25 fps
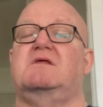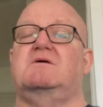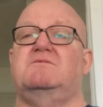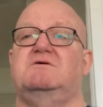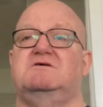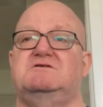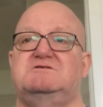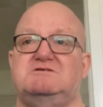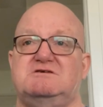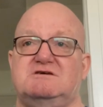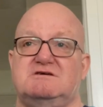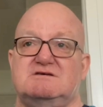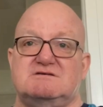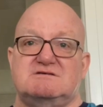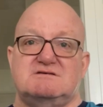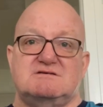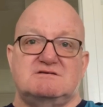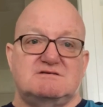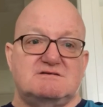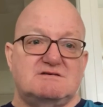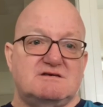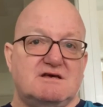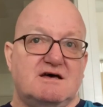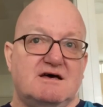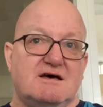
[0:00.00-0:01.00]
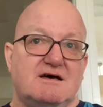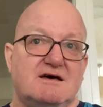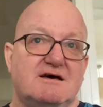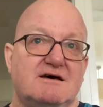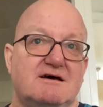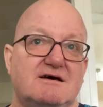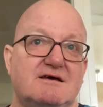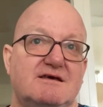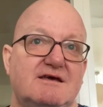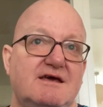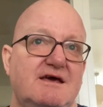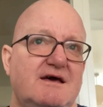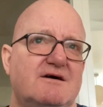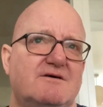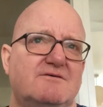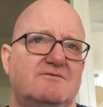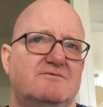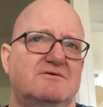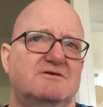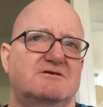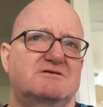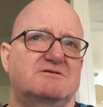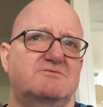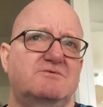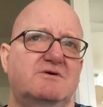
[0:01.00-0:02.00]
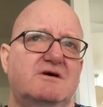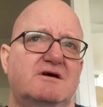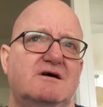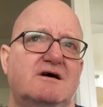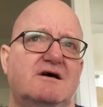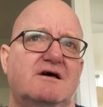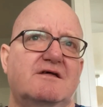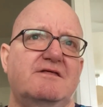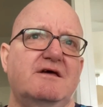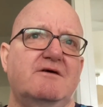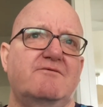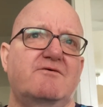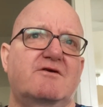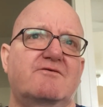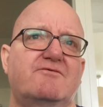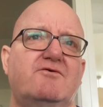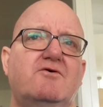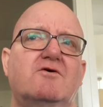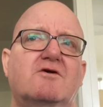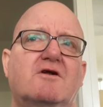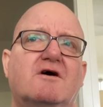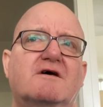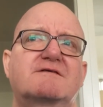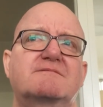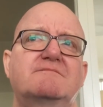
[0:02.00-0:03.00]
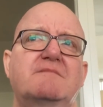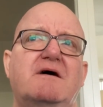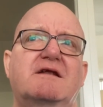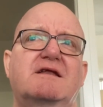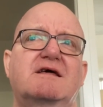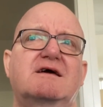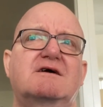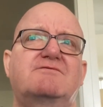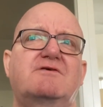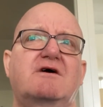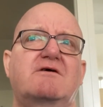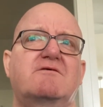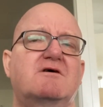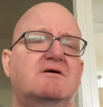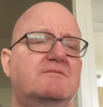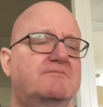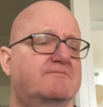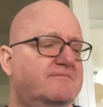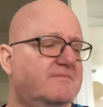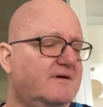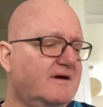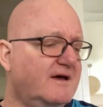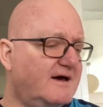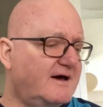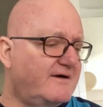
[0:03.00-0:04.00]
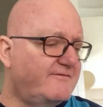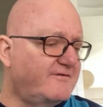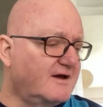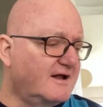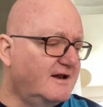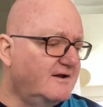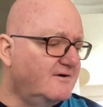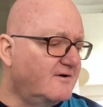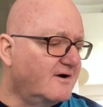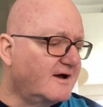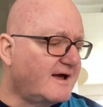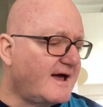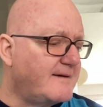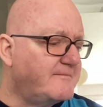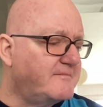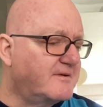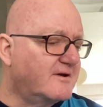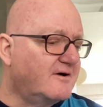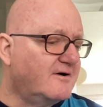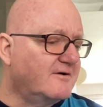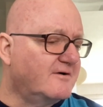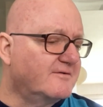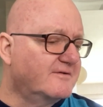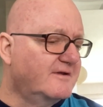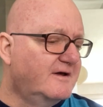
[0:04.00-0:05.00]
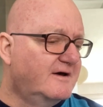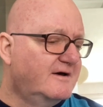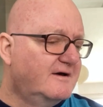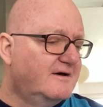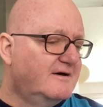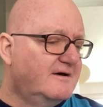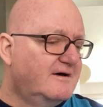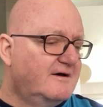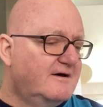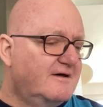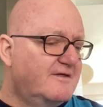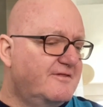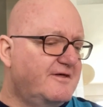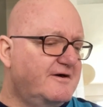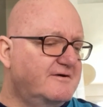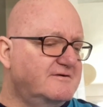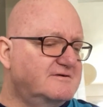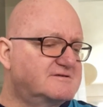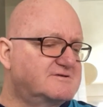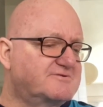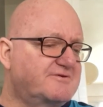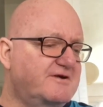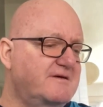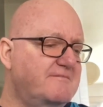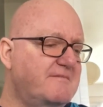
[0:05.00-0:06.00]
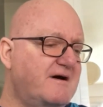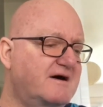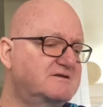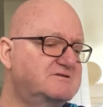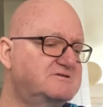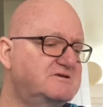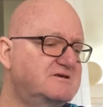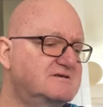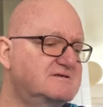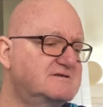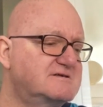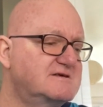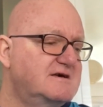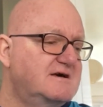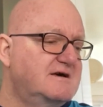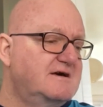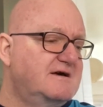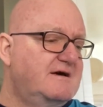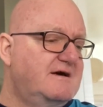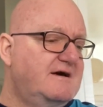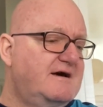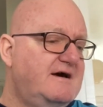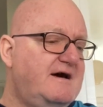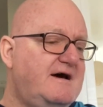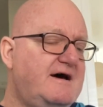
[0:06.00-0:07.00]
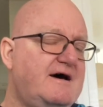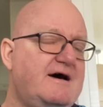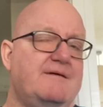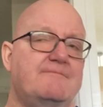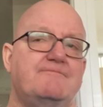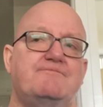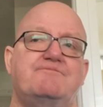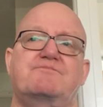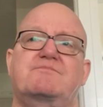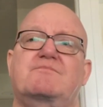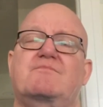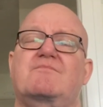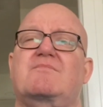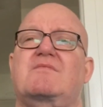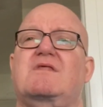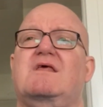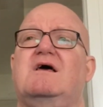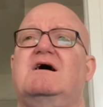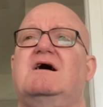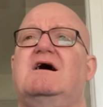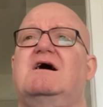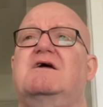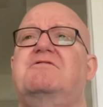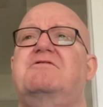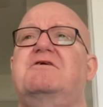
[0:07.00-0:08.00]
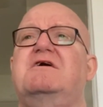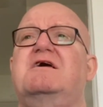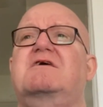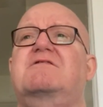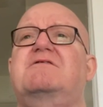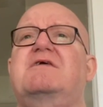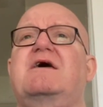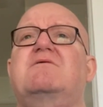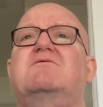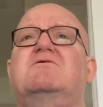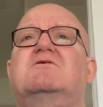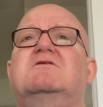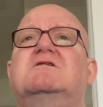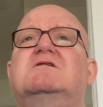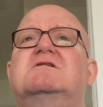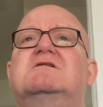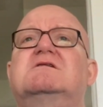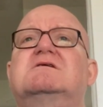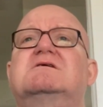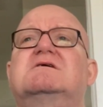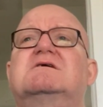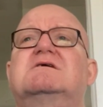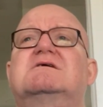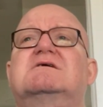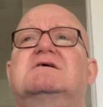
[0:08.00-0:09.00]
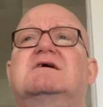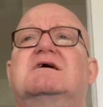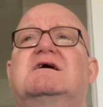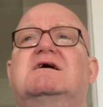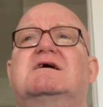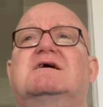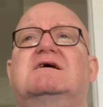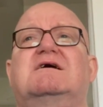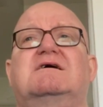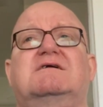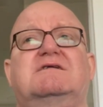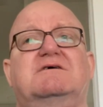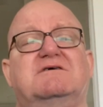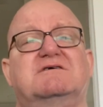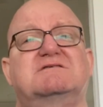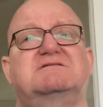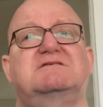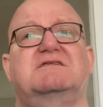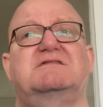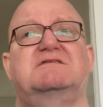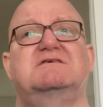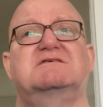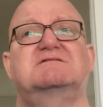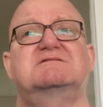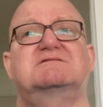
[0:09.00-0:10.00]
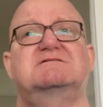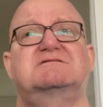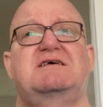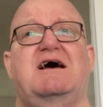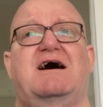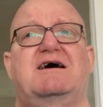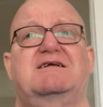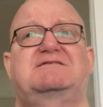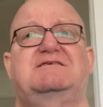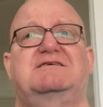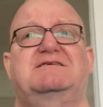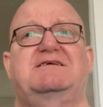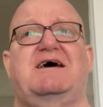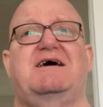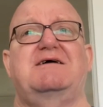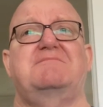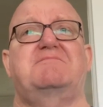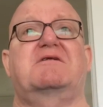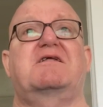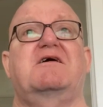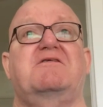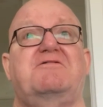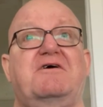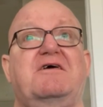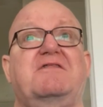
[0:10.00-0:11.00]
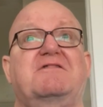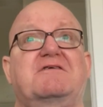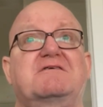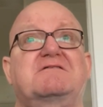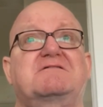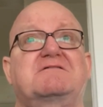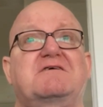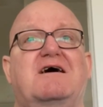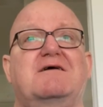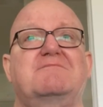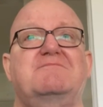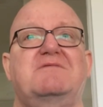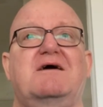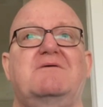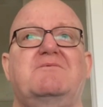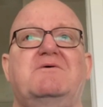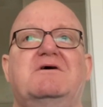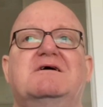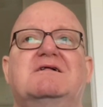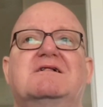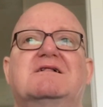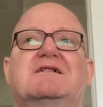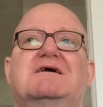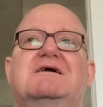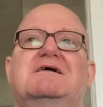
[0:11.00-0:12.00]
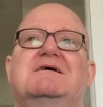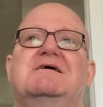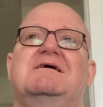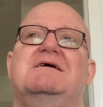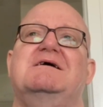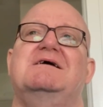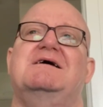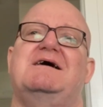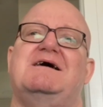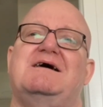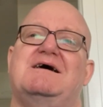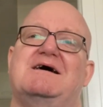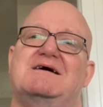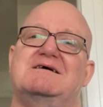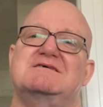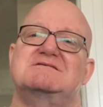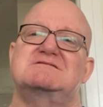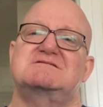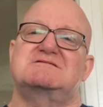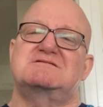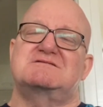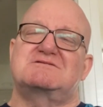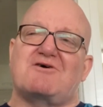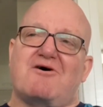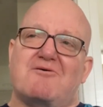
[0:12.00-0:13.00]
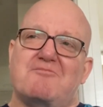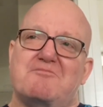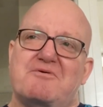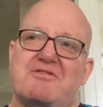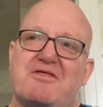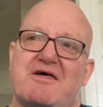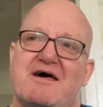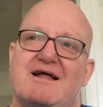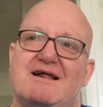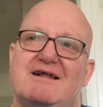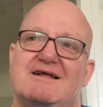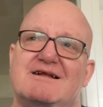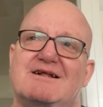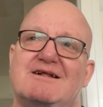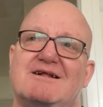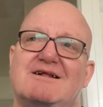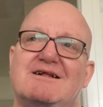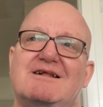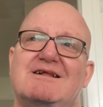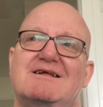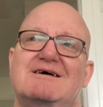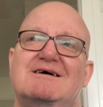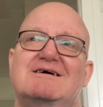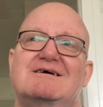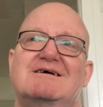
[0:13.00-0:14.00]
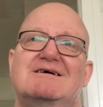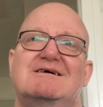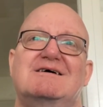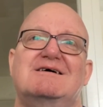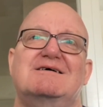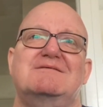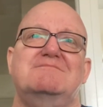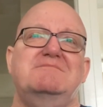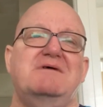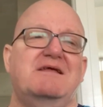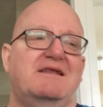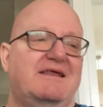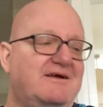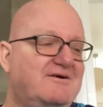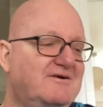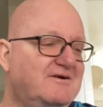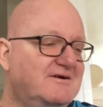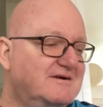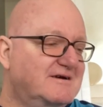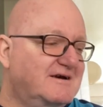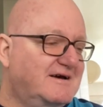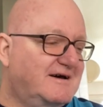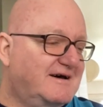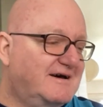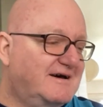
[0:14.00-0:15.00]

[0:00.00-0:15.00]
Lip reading: which is, which I think we'd have all lost money if we were having a little gamble on those 3 matches. I think they will, I know I said this Saturday, but I think this time they will stop their little mini